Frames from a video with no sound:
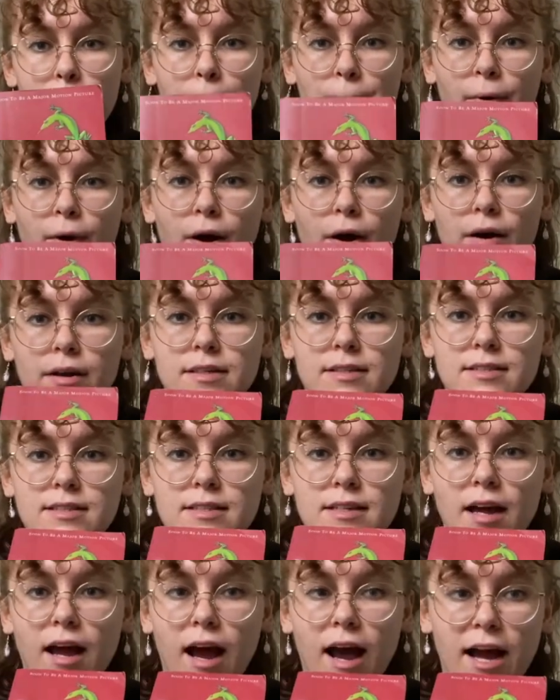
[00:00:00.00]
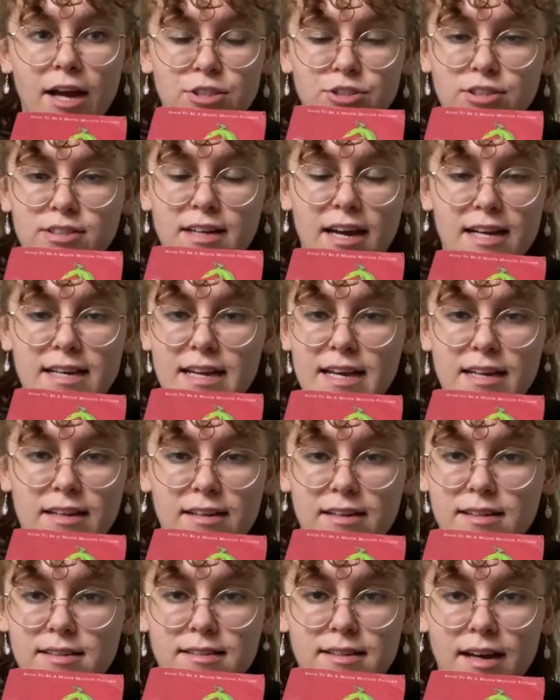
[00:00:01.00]
but I need
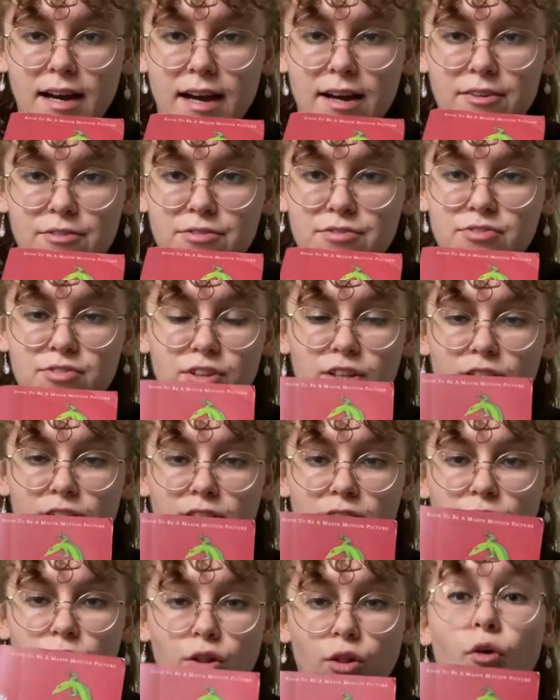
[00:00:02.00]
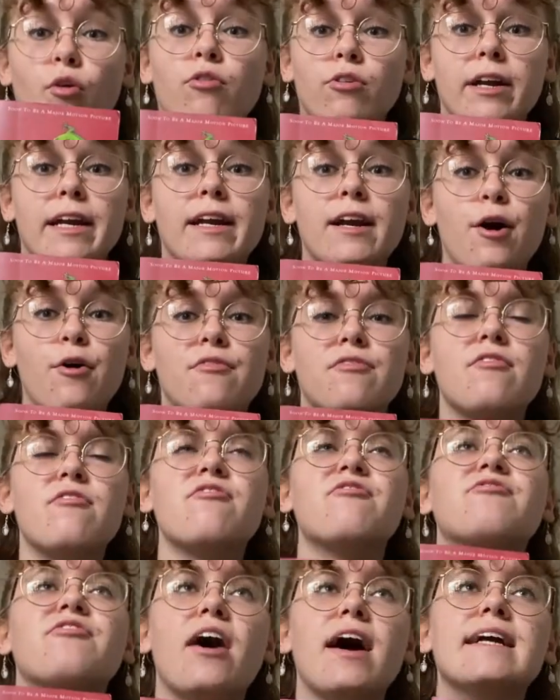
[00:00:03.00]
it for the glory of
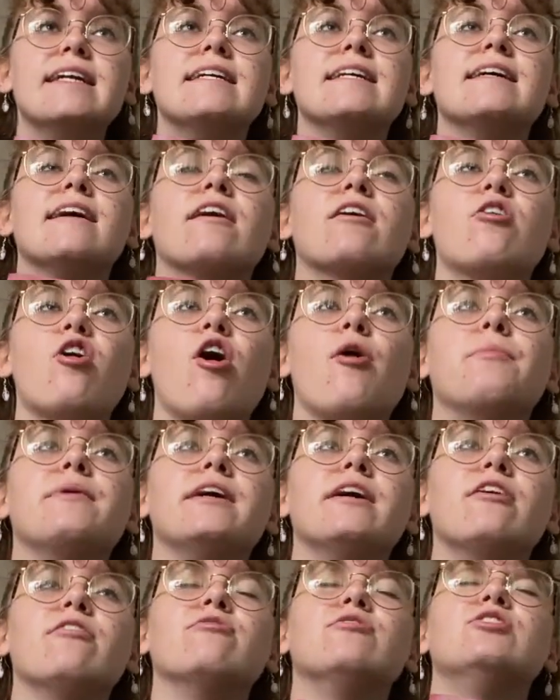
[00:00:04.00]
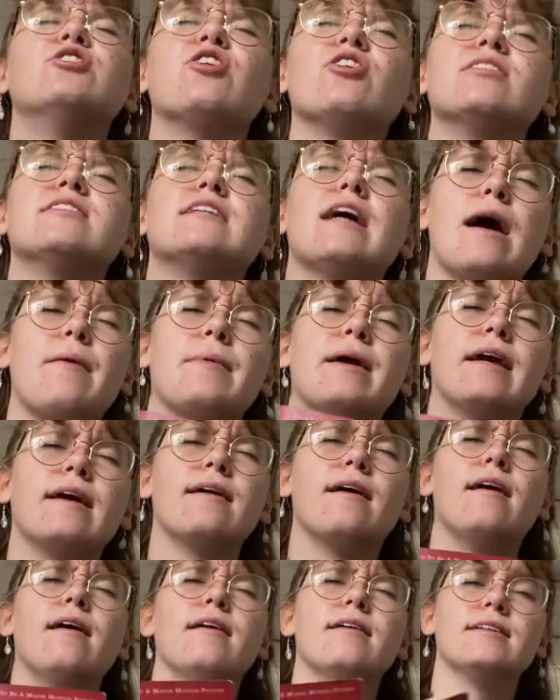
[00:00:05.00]
finding a copy of goddamn
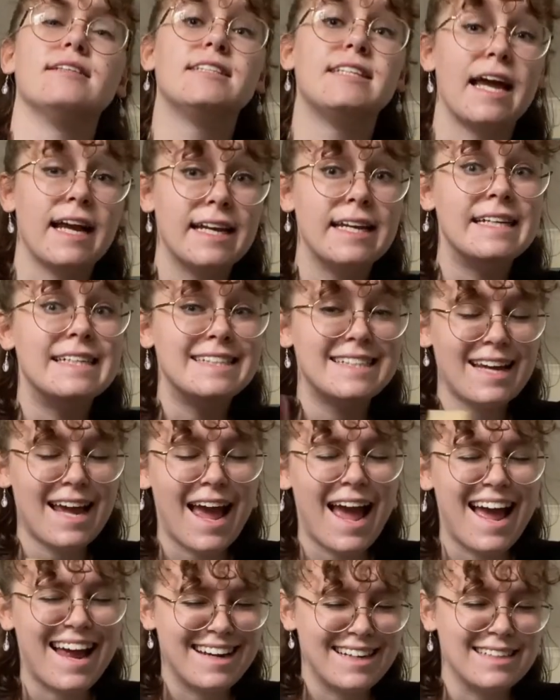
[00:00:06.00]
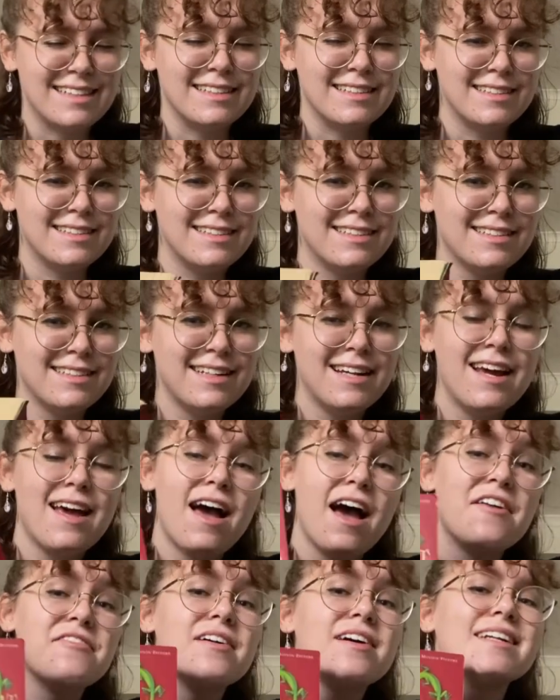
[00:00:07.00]
Inkheart second hand.
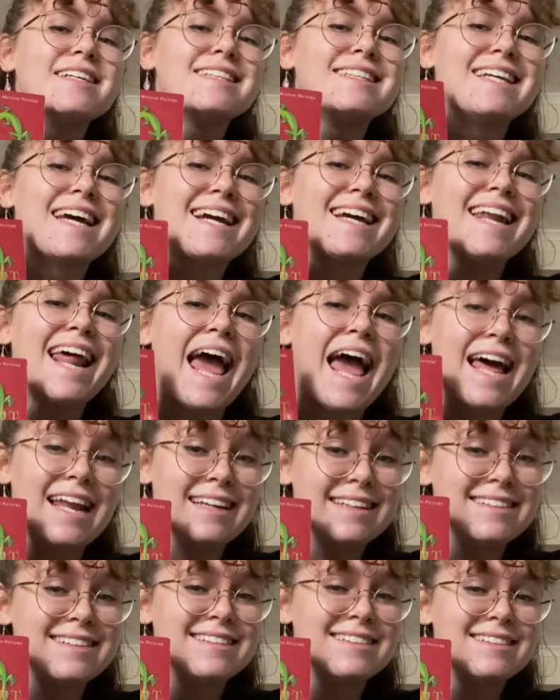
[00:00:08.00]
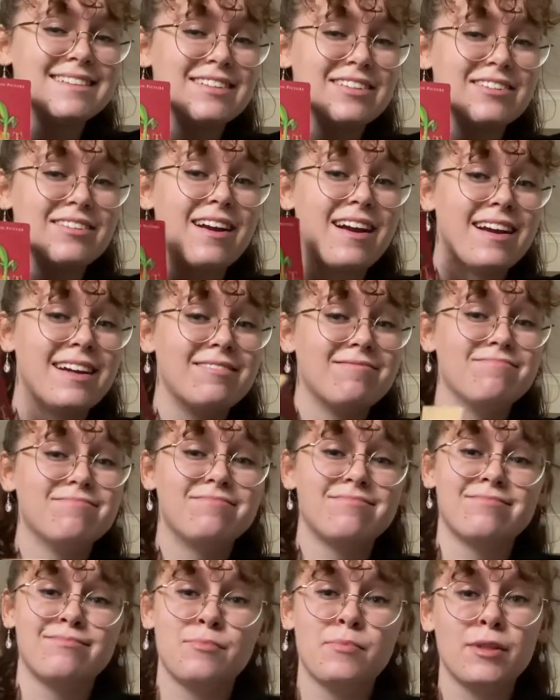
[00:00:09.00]
I found it second hand, all right?
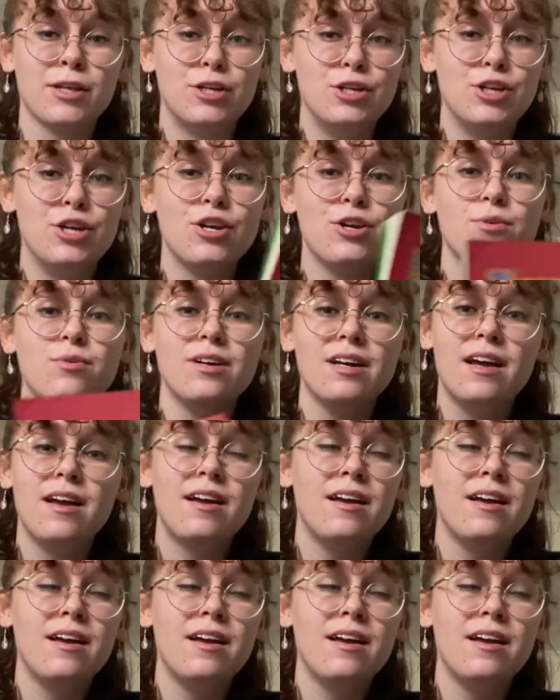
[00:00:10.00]
New,